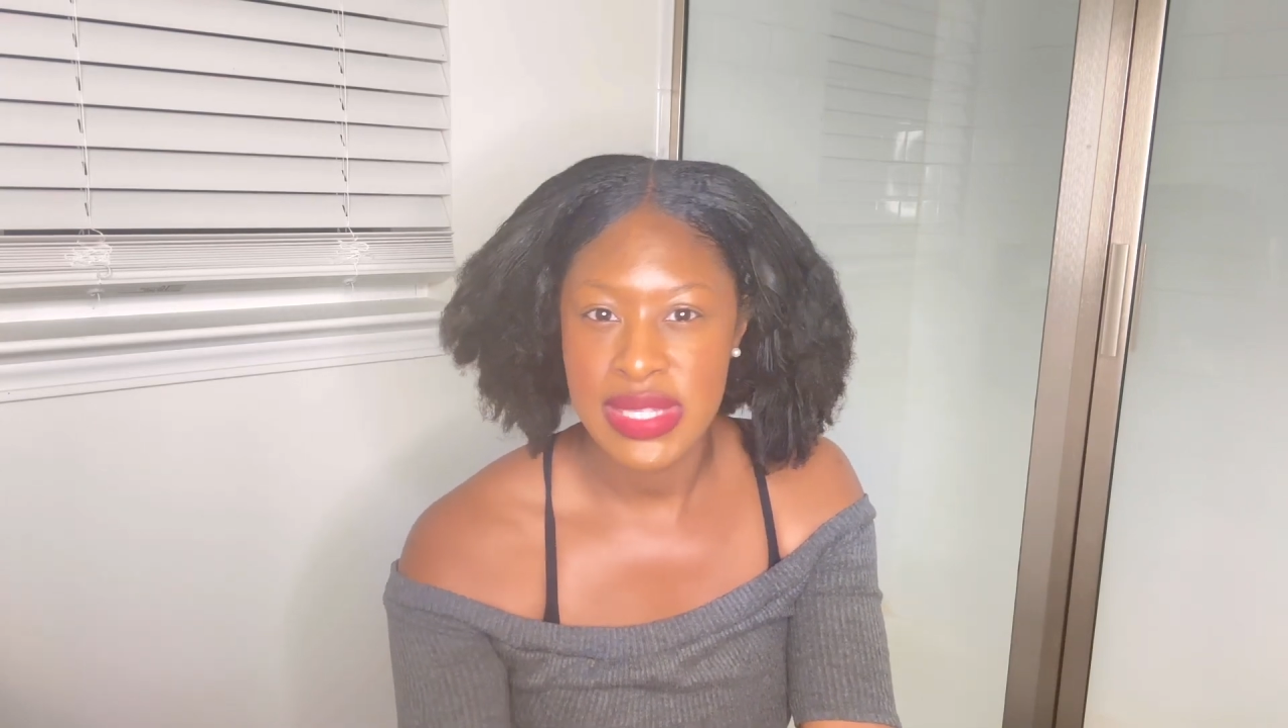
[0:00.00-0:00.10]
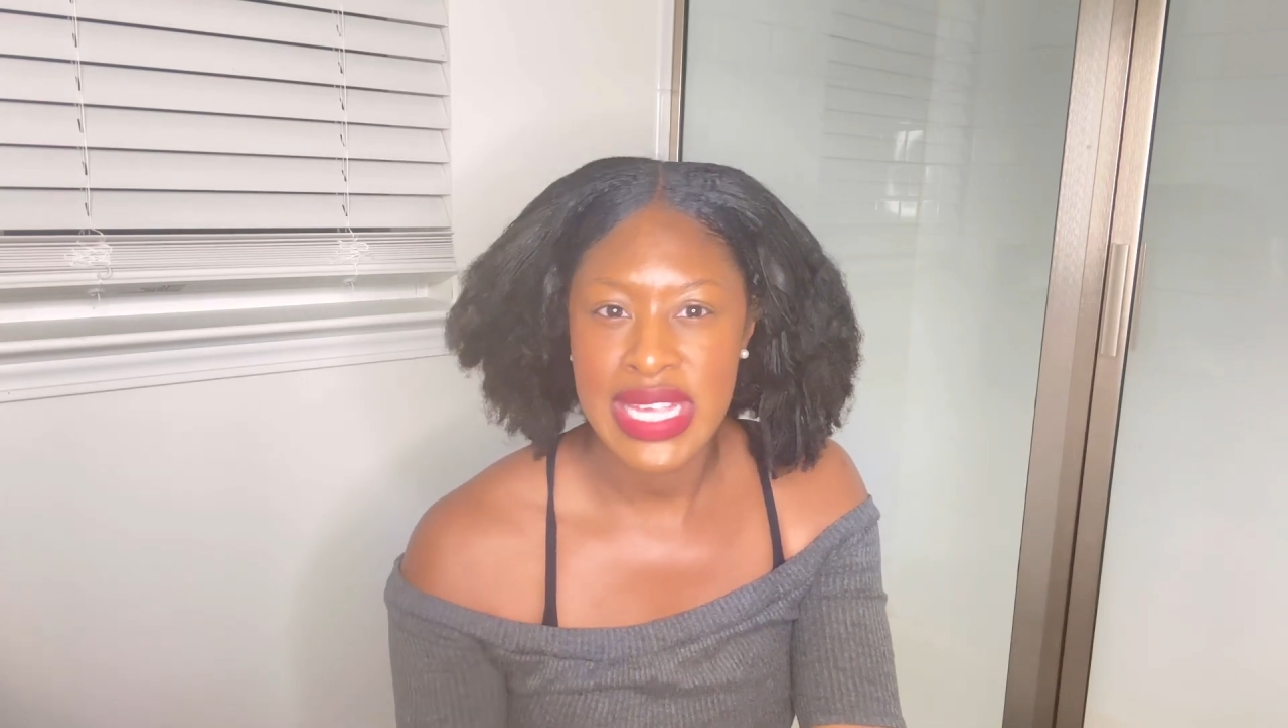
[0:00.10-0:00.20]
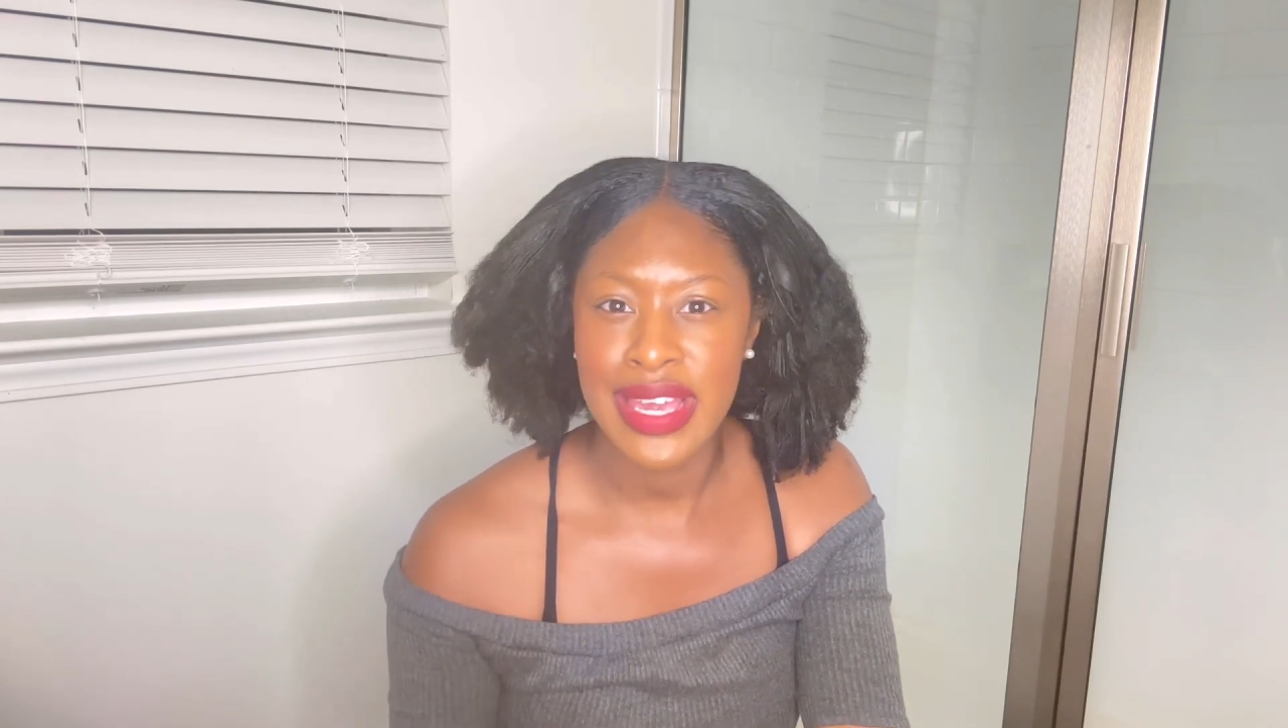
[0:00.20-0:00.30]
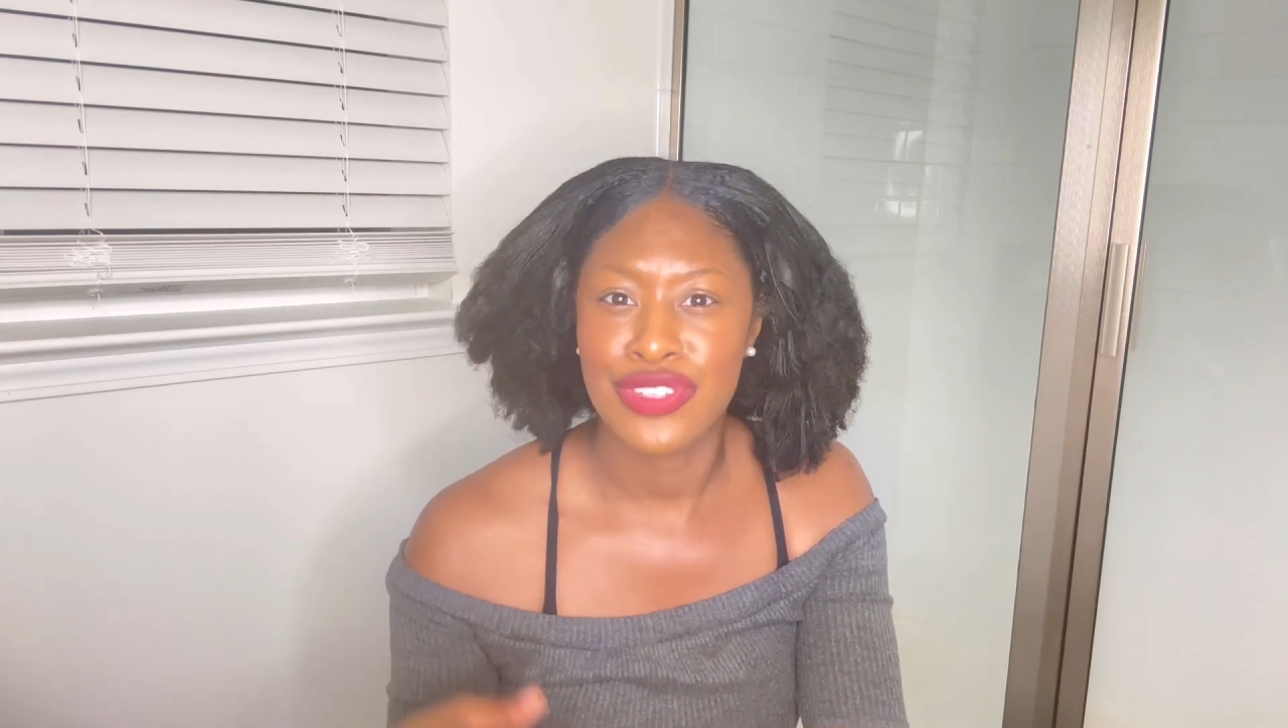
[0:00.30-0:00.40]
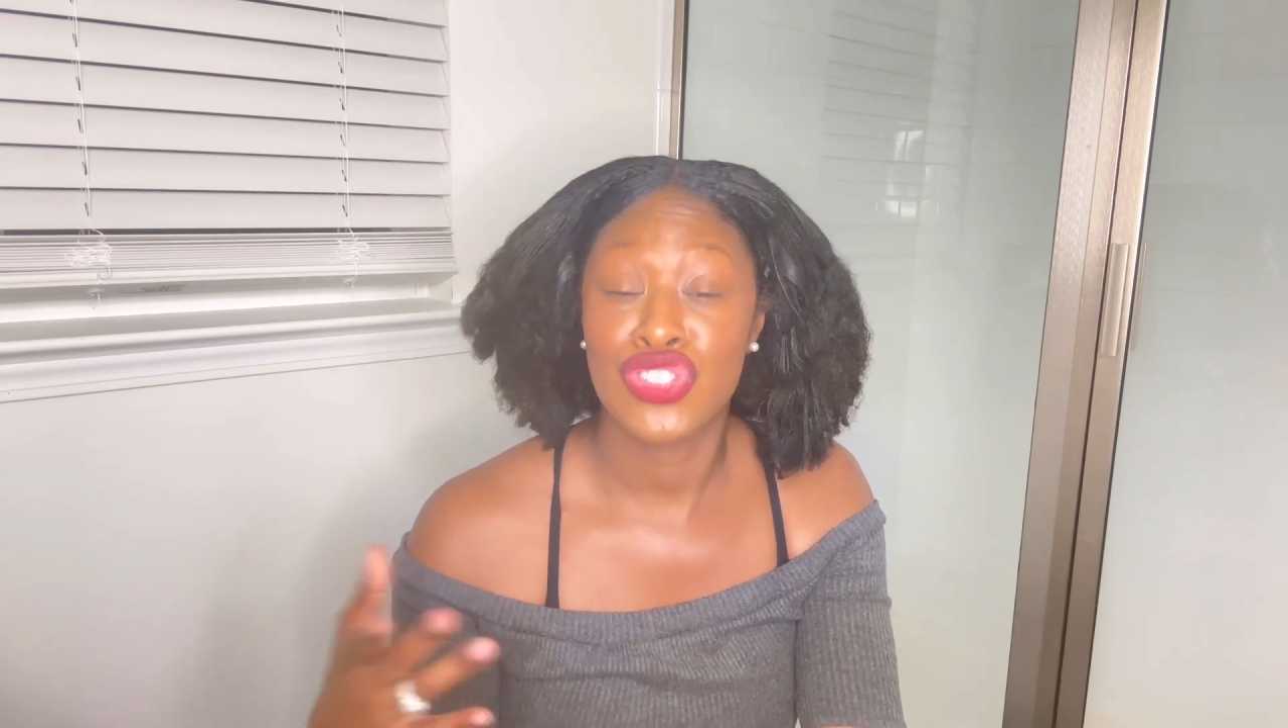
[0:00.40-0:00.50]
say
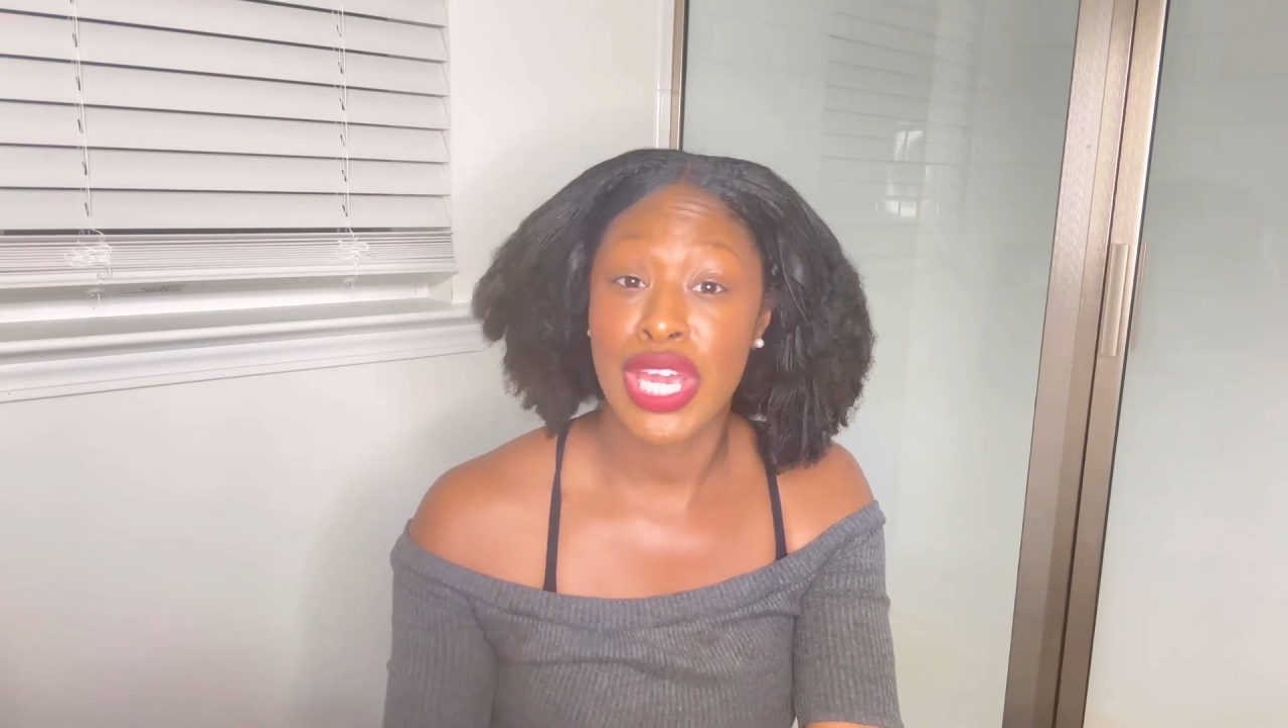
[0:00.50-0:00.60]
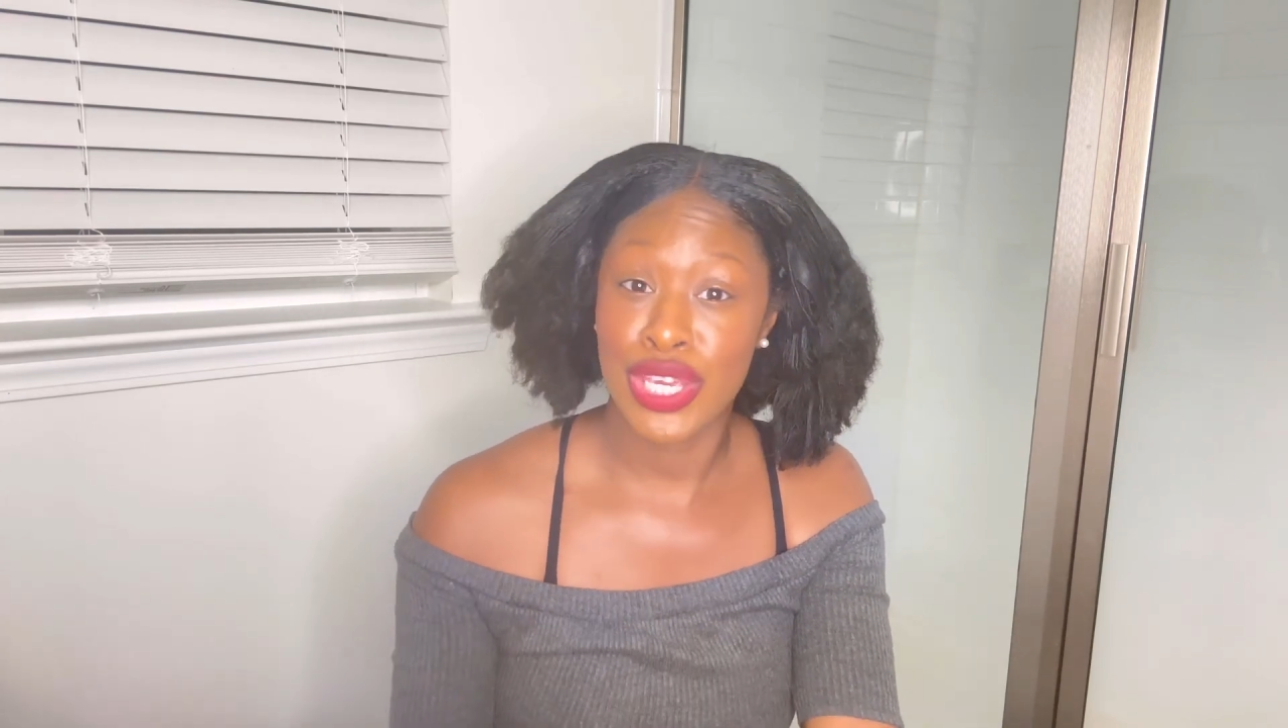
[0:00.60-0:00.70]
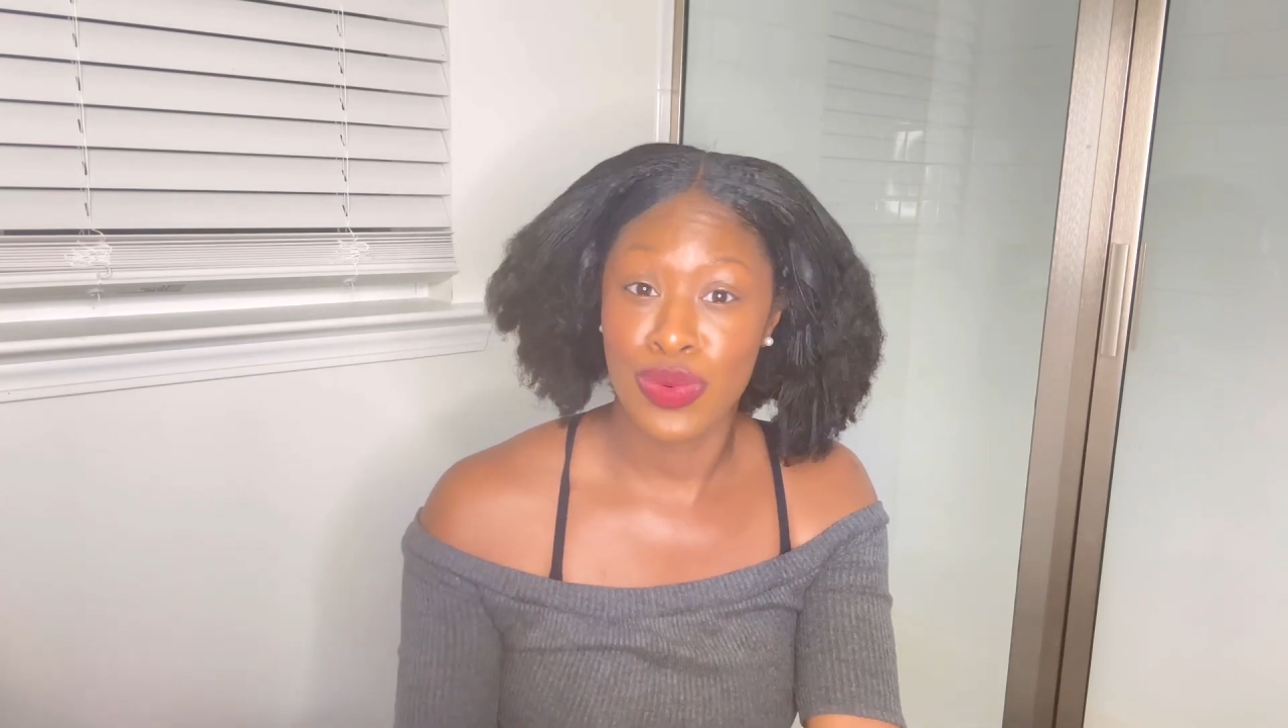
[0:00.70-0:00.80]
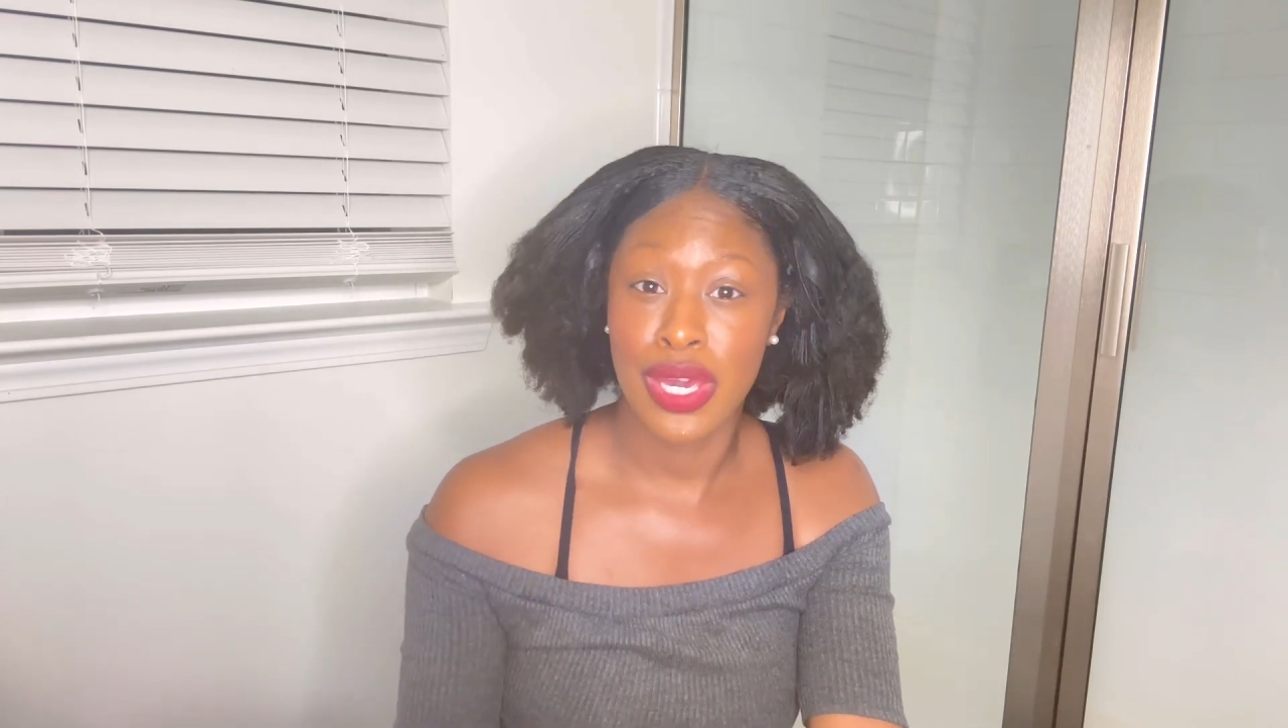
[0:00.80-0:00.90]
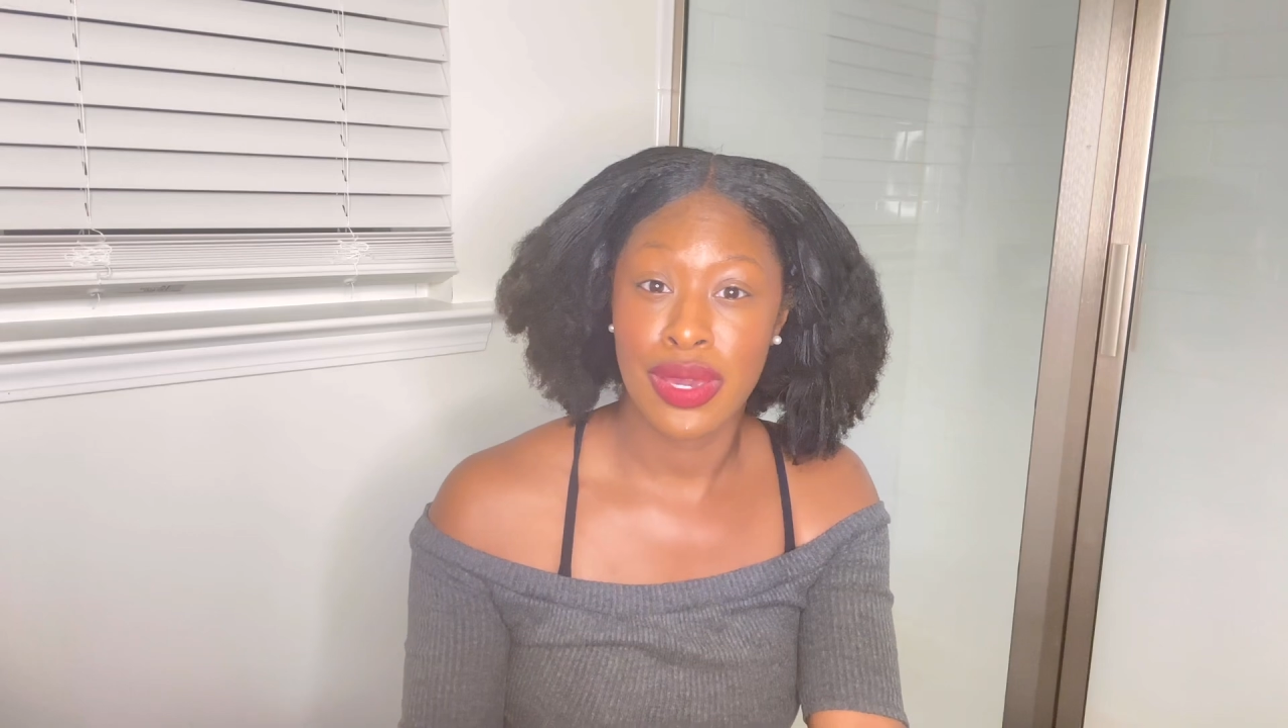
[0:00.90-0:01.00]
in
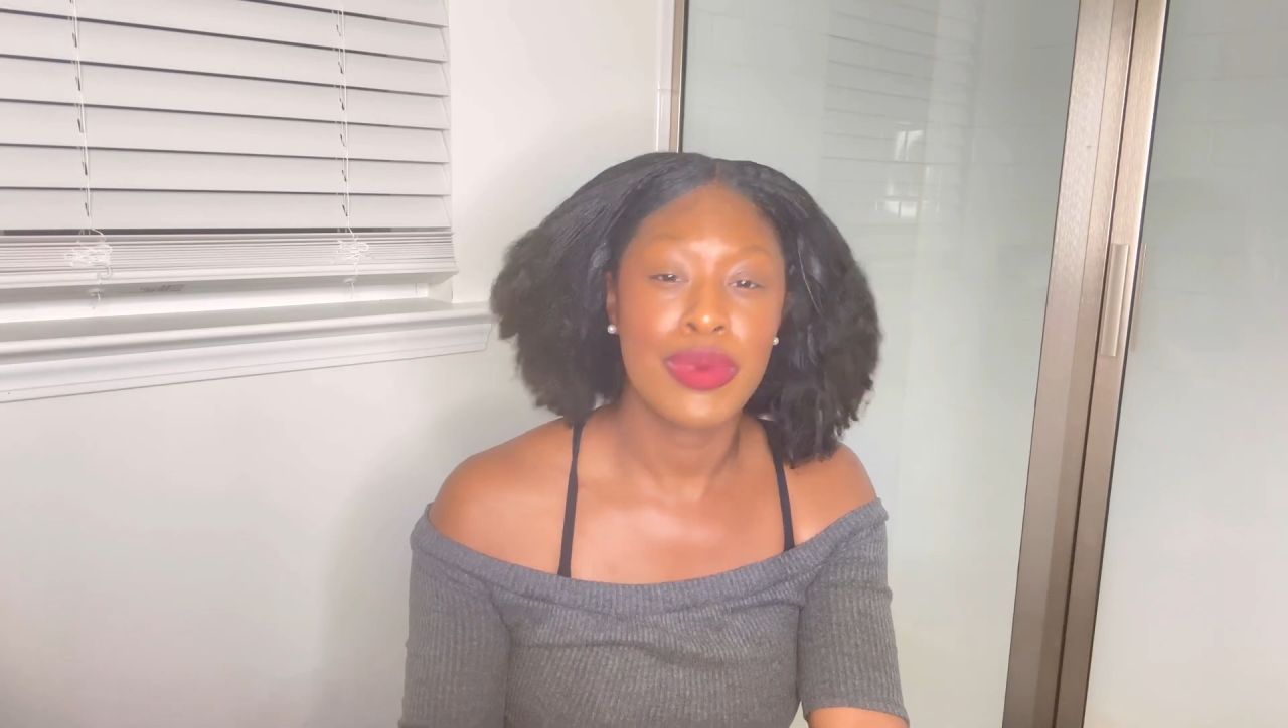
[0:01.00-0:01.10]
January,